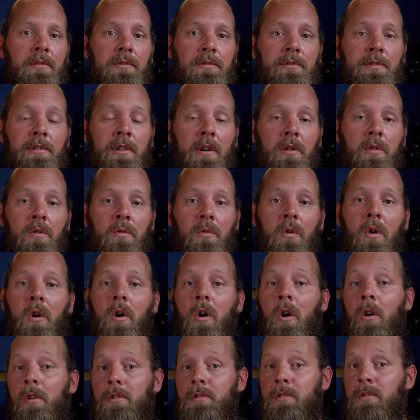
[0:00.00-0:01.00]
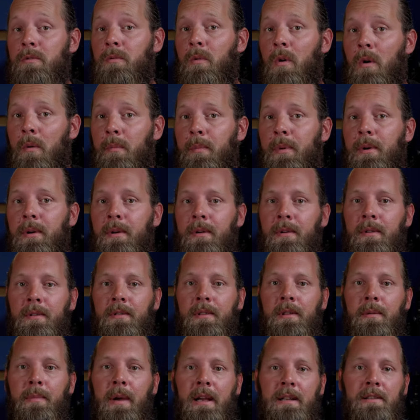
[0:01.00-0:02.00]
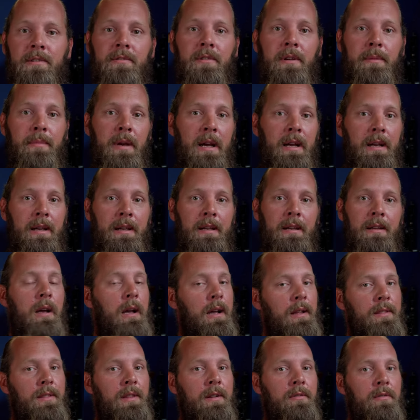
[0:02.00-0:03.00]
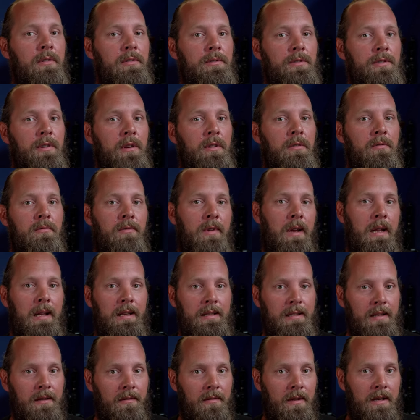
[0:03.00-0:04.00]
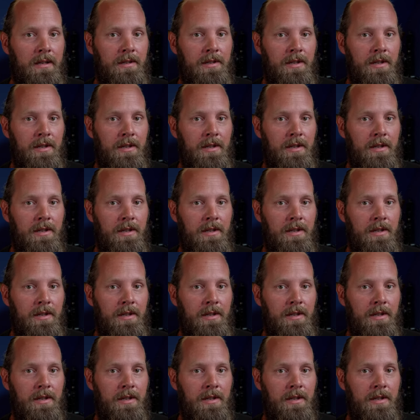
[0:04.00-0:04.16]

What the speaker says: also hot swap the battery bank, and they're also relatively